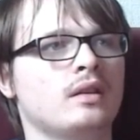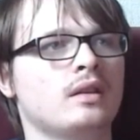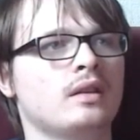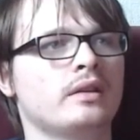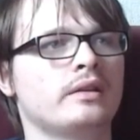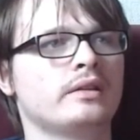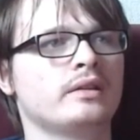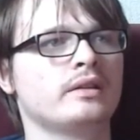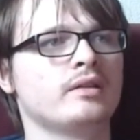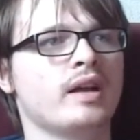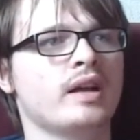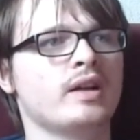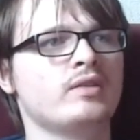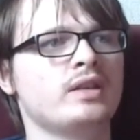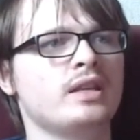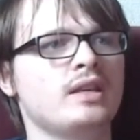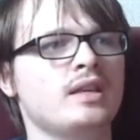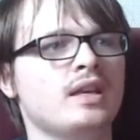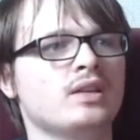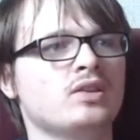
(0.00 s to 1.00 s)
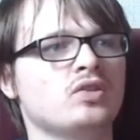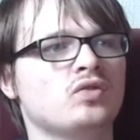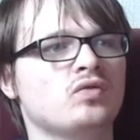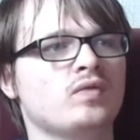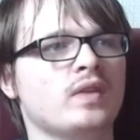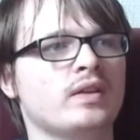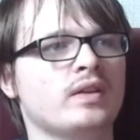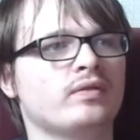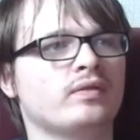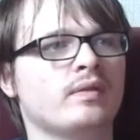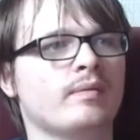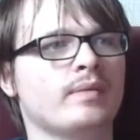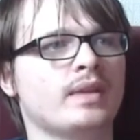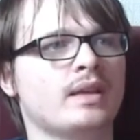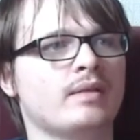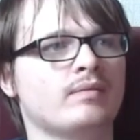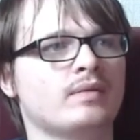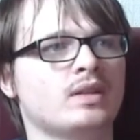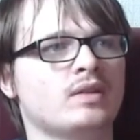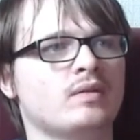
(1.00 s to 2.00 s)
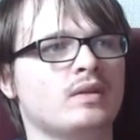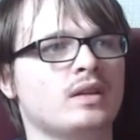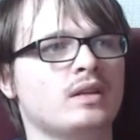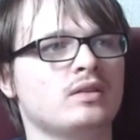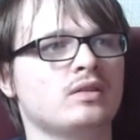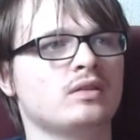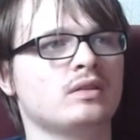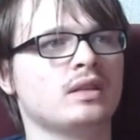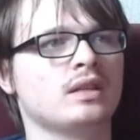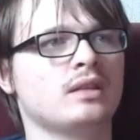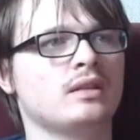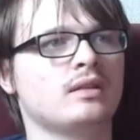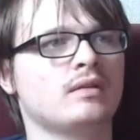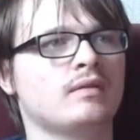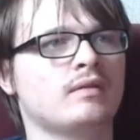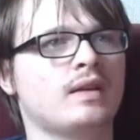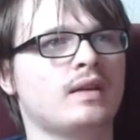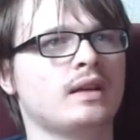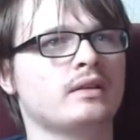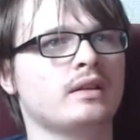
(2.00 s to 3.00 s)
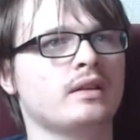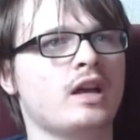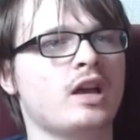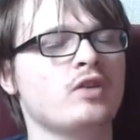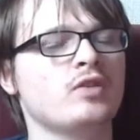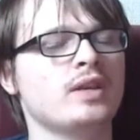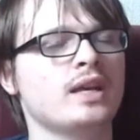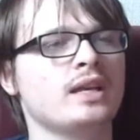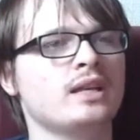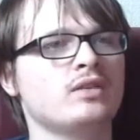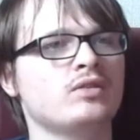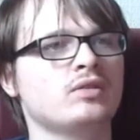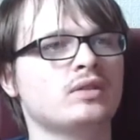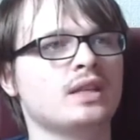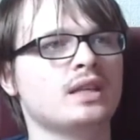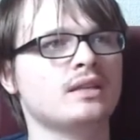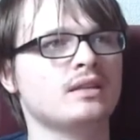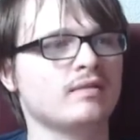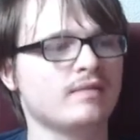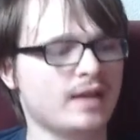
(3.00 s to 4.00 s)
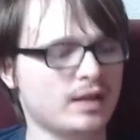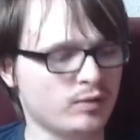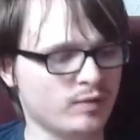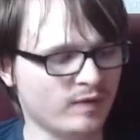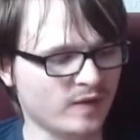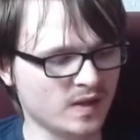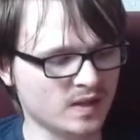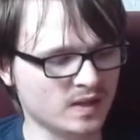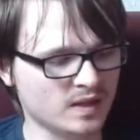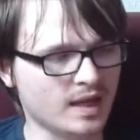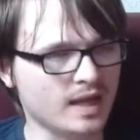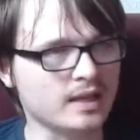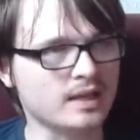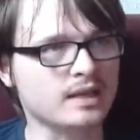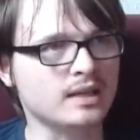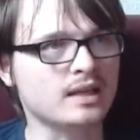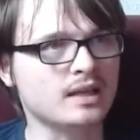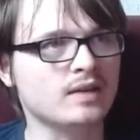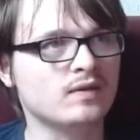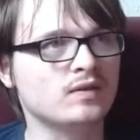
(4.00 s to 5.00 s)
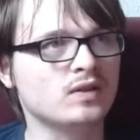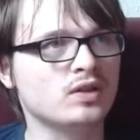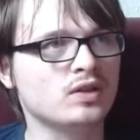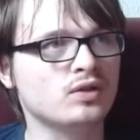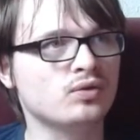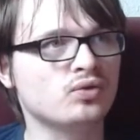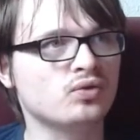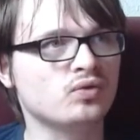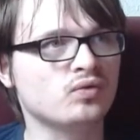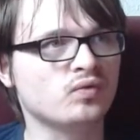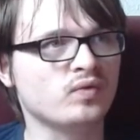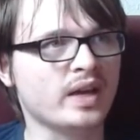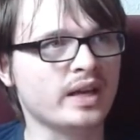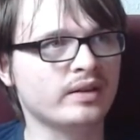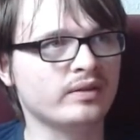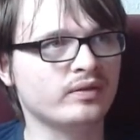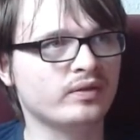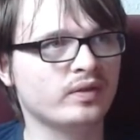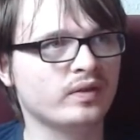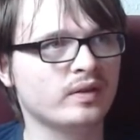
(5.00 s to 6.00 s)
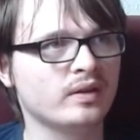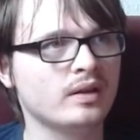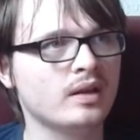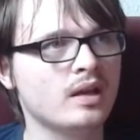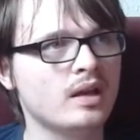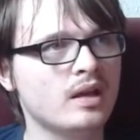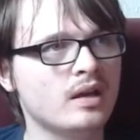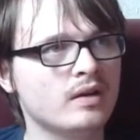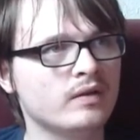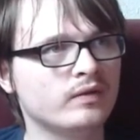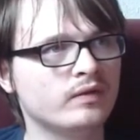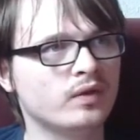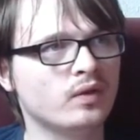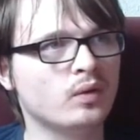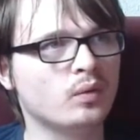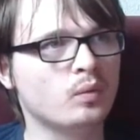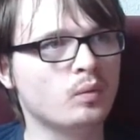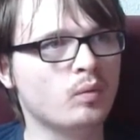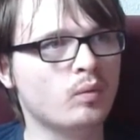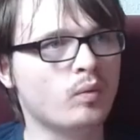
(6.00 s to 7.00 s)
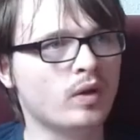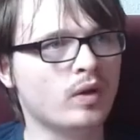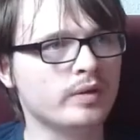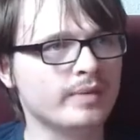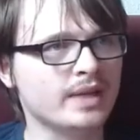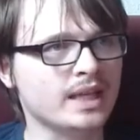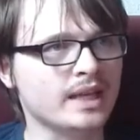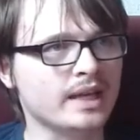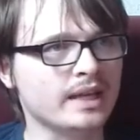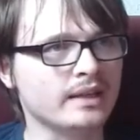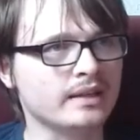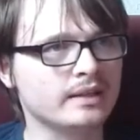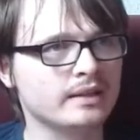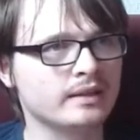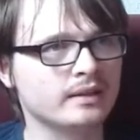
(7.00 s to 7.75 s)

So how do you get strength from them? Do you just interact? Oh yeah, you just interact with it, and it gives you strength for 1 minute.